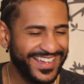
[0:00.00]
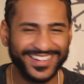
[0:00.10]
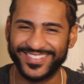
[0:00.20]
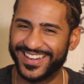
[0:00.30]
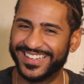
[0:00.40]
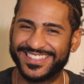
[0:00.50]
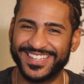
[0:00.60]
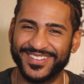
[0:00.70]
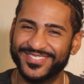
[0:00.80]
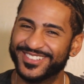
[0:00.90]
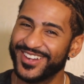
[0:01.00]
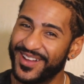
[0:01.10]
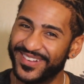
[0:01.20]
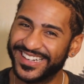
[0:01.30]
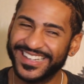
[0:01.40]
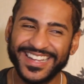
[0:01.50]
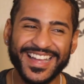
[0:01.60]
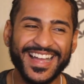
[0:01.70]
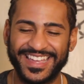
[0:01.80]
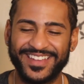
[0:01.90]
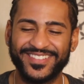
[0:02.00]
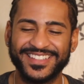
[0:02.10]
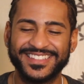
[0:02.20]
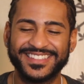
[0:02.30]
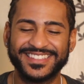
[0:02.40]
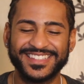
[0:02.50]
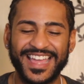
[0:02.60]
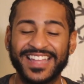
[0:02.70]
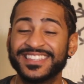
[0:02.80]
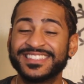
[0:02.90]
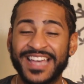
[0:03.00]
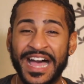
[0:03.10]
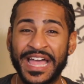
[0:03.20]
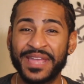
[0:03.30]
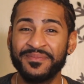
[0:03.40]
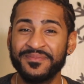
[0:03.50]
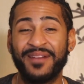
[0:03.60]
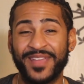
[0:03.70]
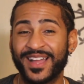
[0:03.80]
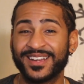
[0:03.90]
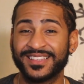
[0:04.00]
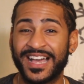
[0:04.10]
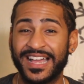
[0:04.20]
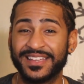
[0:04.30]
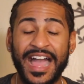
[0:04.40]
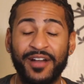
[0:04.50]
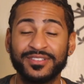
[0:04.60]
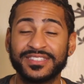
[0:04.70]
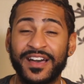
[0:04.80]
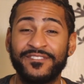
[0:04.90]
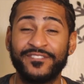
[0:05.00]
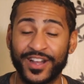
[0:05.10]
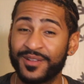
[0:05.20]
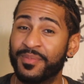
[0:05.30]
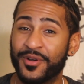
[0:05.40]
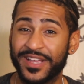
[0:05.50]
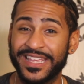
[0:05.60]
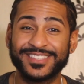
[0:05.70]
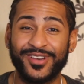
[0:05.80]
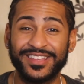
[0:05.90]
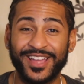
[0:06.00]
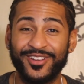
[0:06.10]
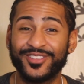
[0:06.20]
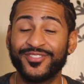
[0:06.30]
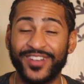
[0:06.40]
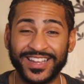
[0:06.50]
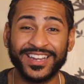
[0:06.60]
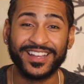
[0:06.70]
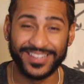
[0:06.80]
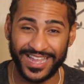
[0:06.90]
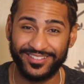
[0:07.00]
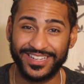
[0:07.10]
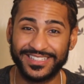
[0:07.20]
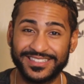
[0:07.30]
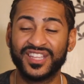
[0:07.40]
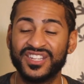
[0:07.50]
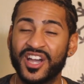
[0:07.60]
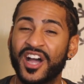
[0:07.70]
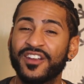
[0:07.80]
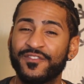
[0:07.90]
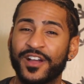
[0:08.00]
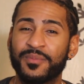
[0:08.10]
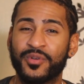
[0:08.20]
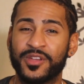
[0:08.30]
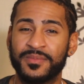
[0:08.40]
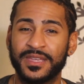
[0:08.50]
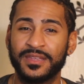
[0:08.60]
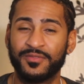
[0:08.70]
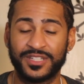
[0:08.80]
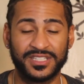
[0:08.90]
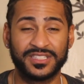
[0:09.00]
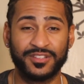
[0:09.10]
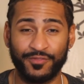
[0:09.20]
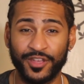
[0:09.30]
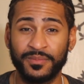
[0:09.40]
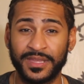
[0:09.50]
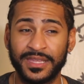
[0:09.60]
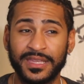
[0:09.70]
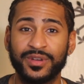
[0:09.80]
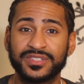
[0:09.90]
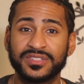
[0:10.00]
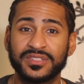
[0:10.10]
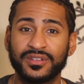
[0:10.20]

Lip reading: created some drama. It was, at the time, I'm not gonna lie, I was a fuckboy, so I thought it was fucking hilarious. The non-fuckboy me, which is the real me, was